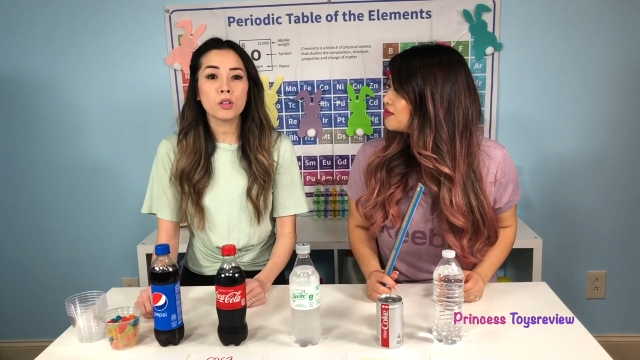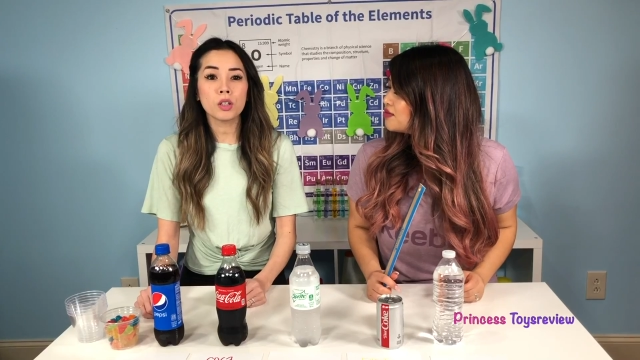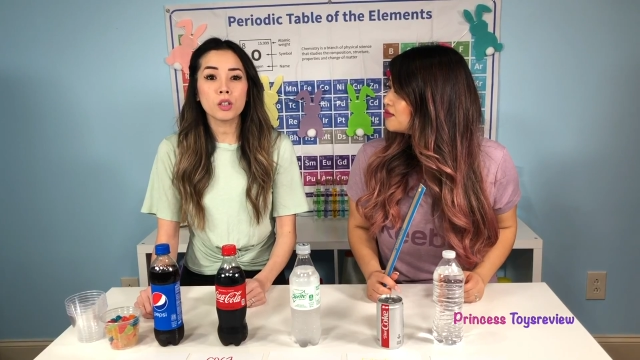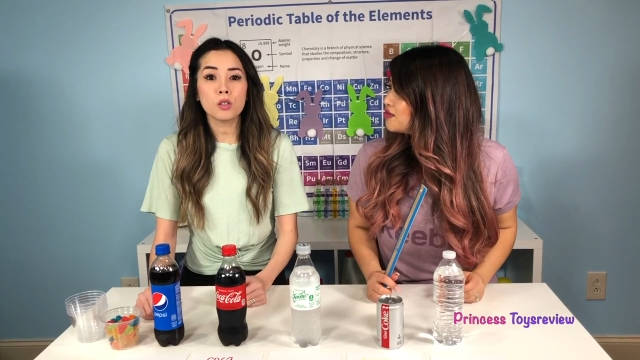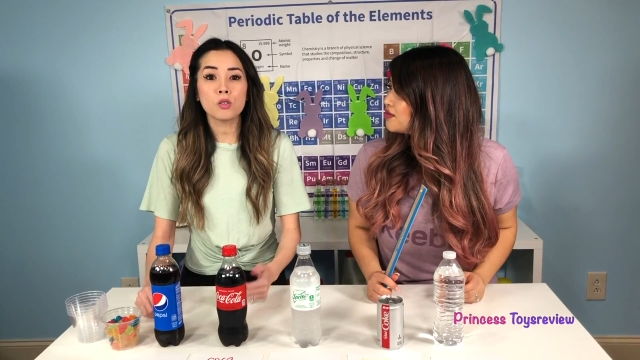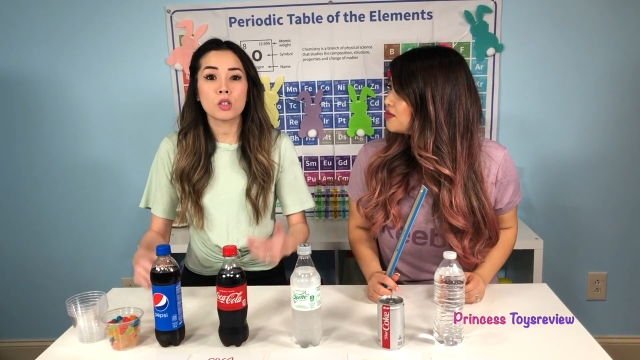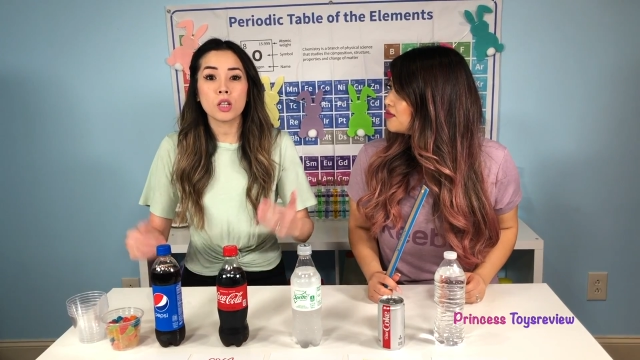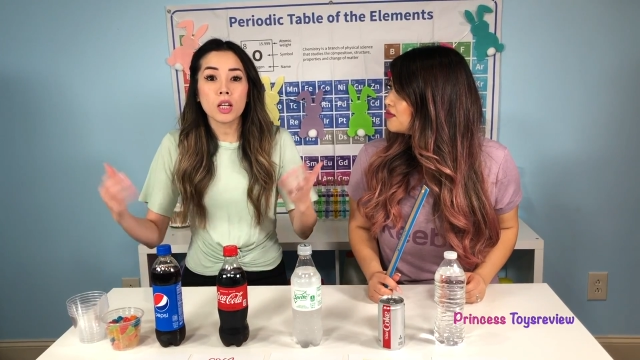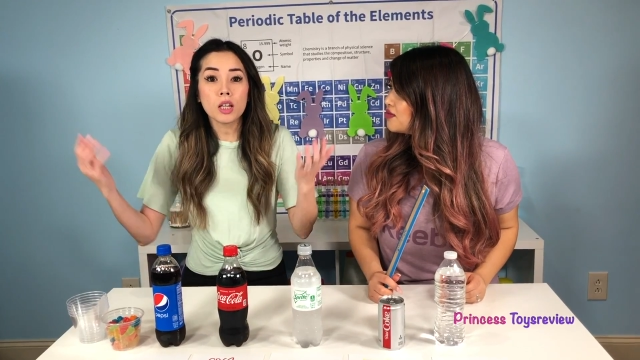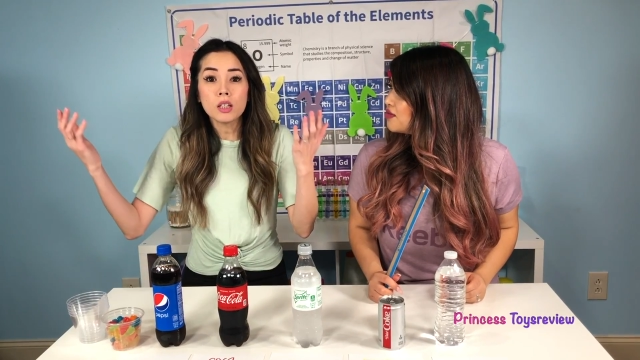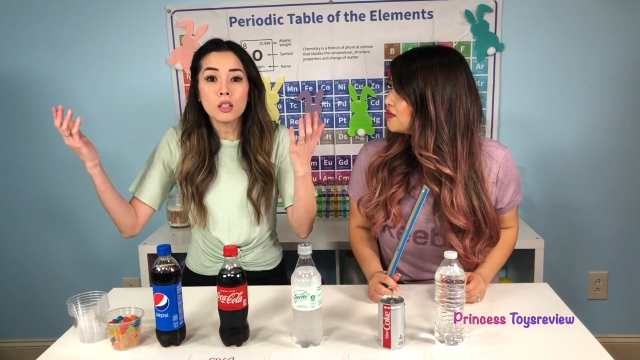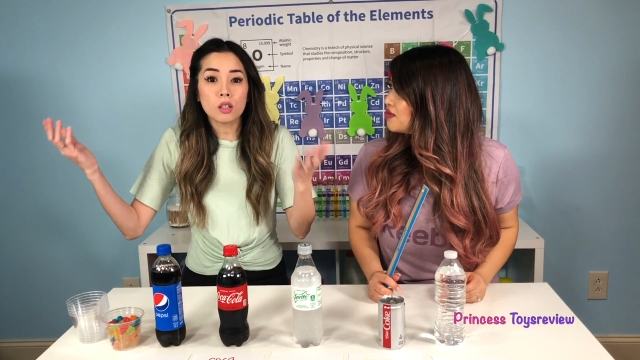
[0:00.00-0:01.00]
Speaker 1: you can use
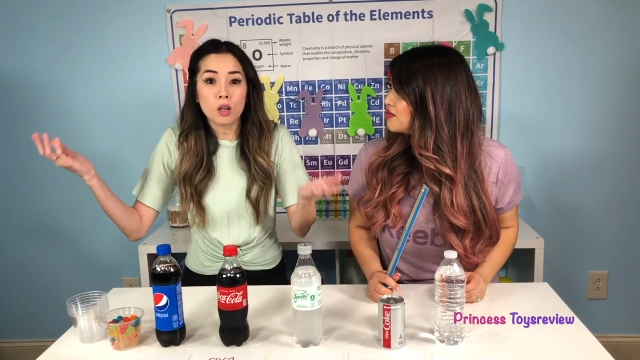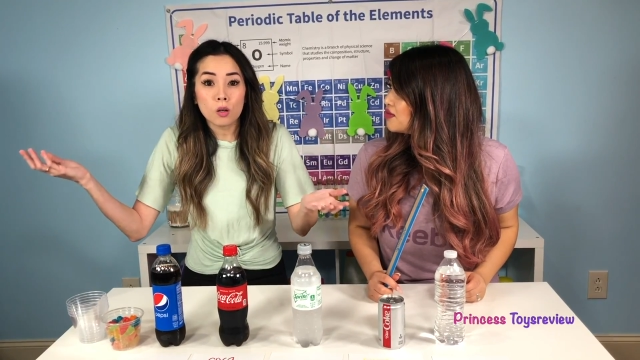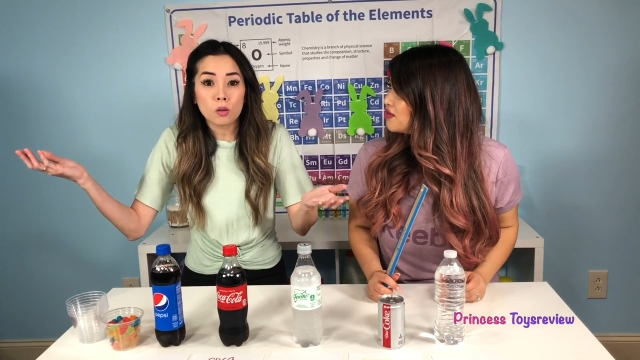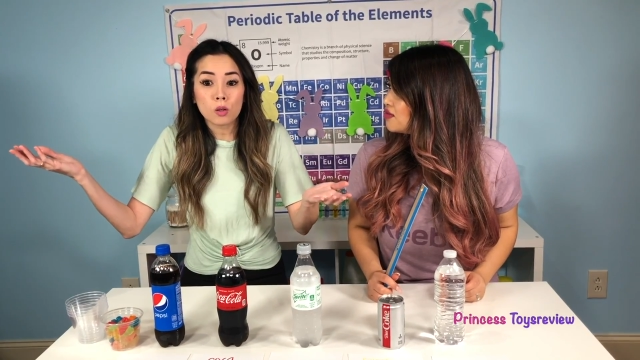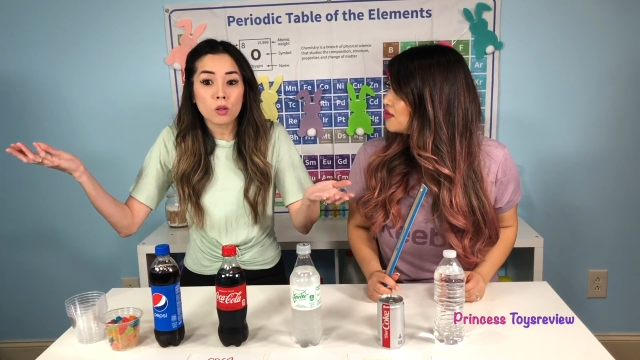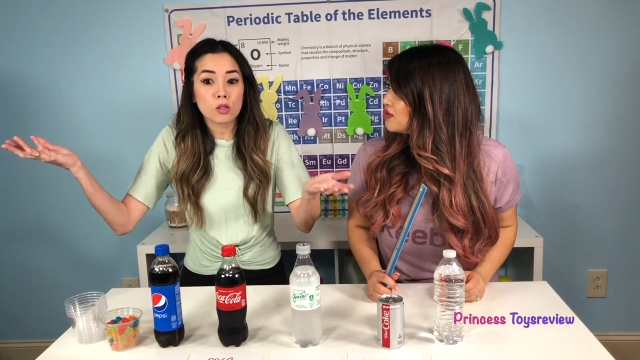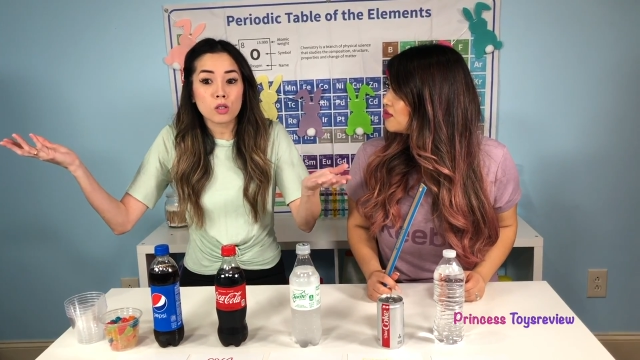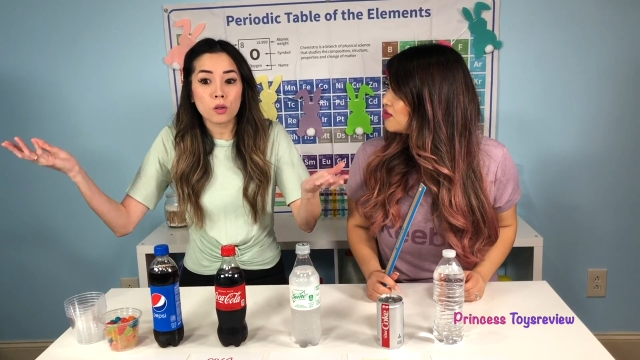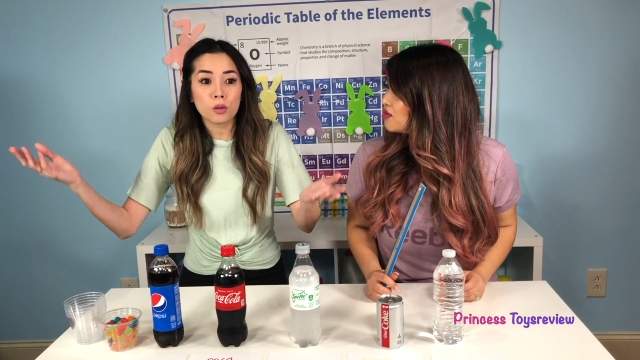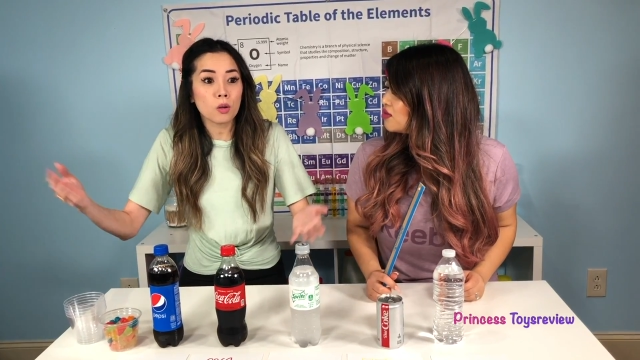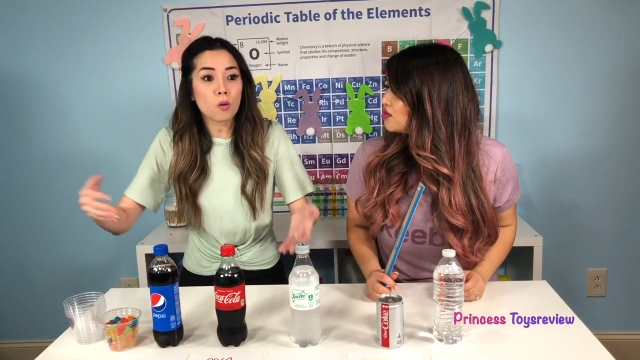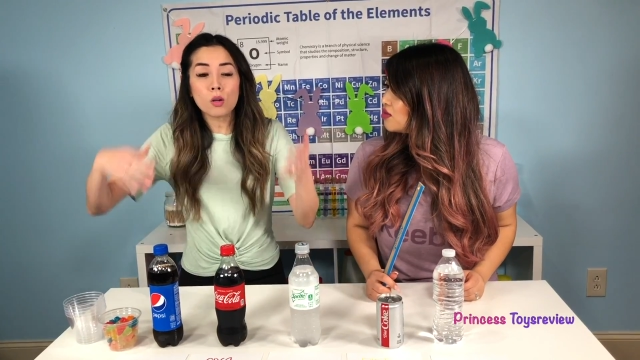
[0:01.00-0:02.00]
any Coke or
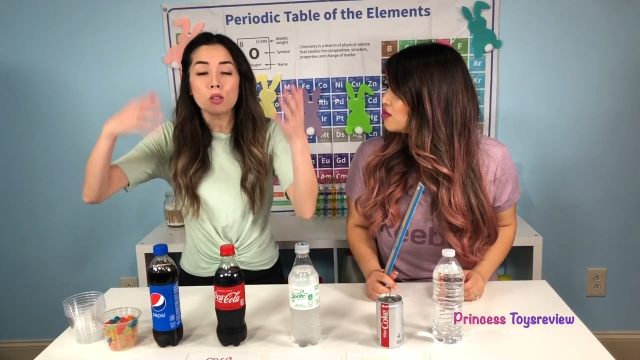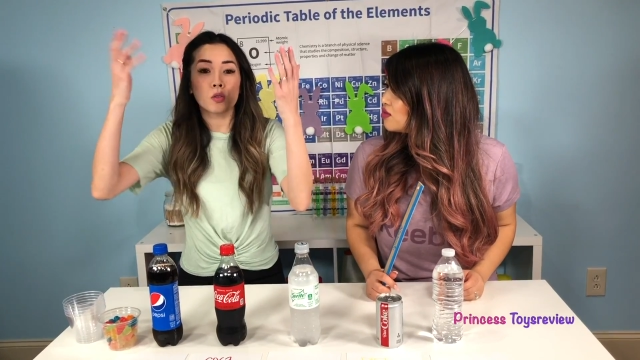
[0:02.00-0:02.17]
soda or